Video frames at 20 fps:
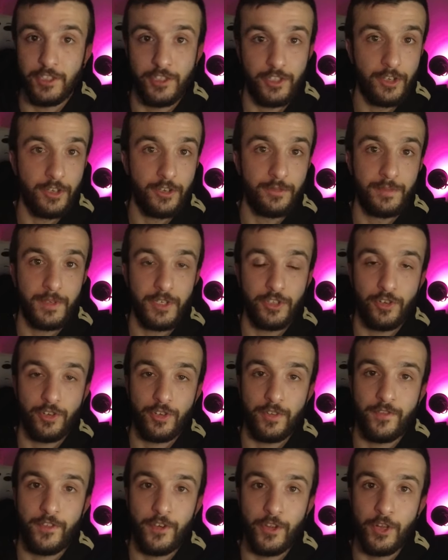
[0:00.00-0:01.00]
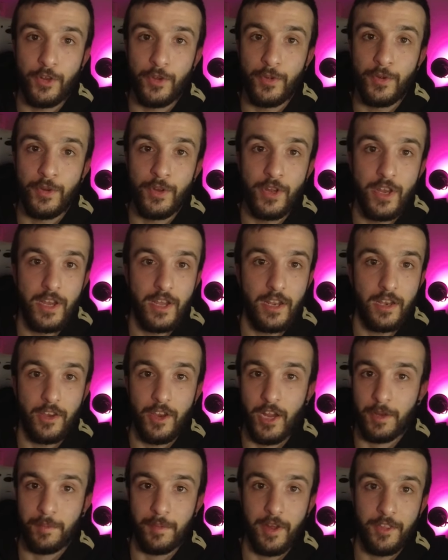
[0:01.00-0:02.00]
So be sure to follow,
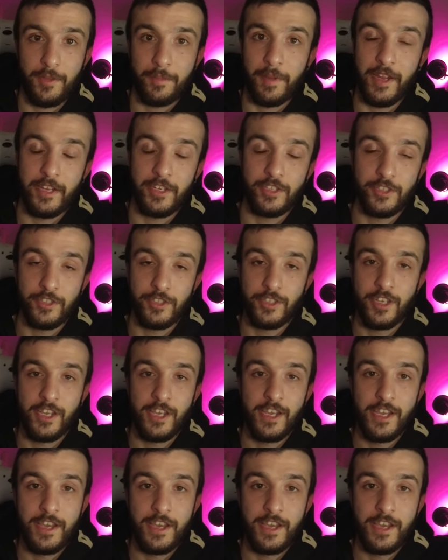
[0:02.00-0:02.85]
like my other pages.